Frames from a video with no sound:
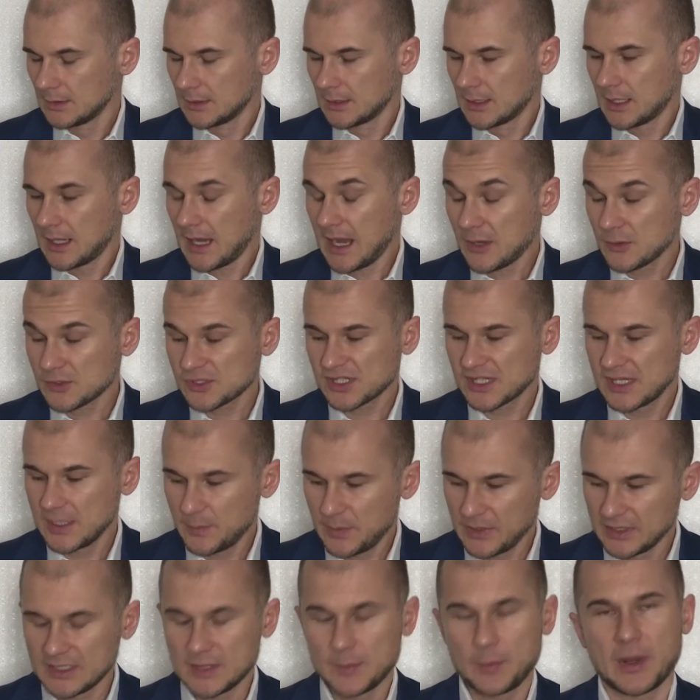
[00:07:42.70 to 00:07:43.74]

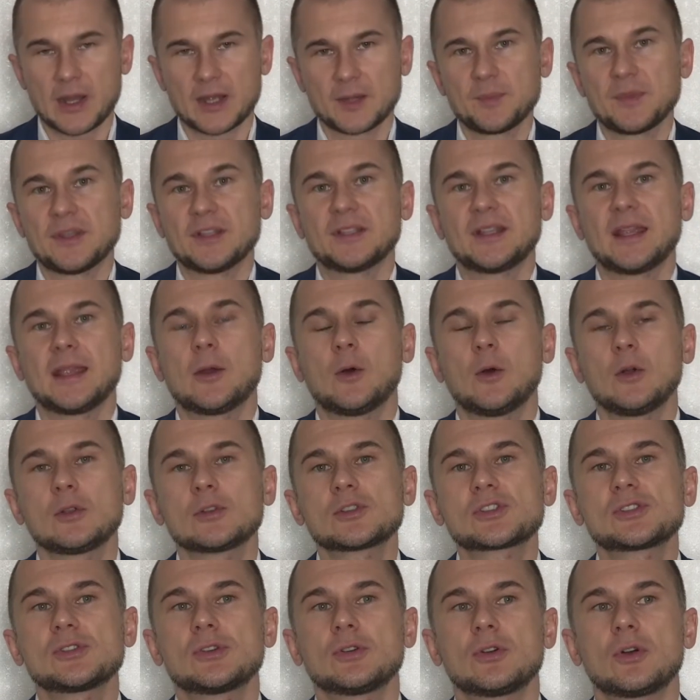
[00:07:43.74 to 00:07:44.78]
Housekeeping department, they
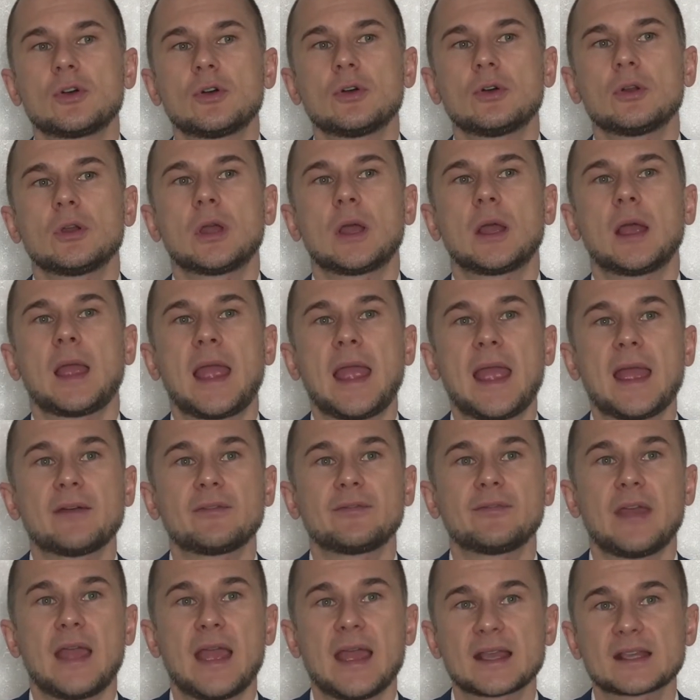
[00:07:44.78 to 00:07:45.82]
also have
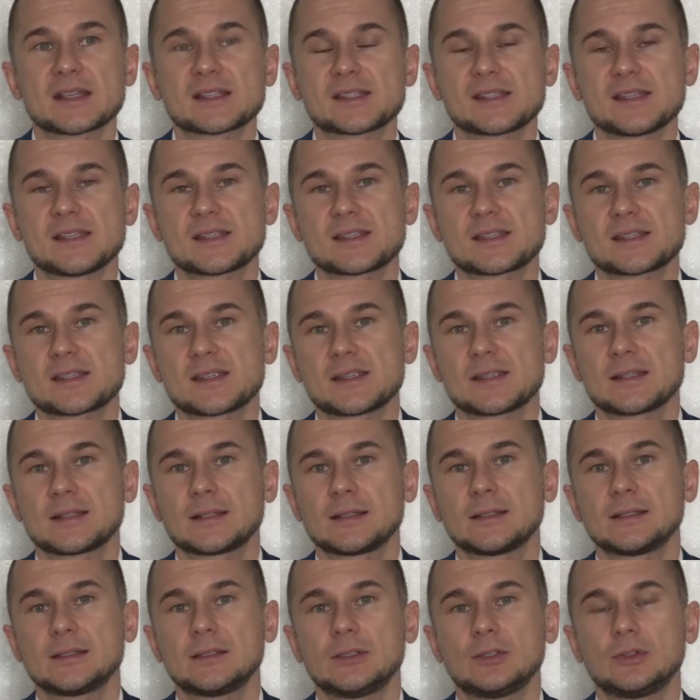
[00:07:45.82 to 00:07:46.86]
access
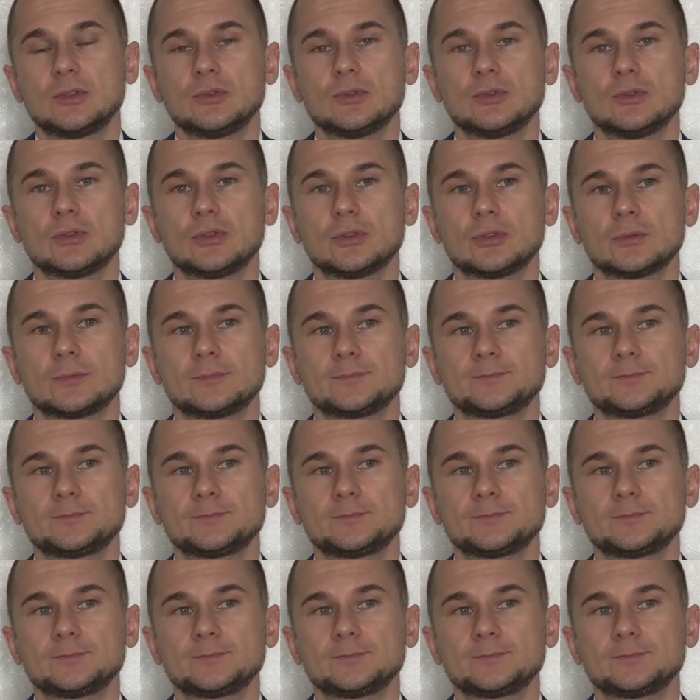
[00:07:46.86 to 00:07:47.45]
to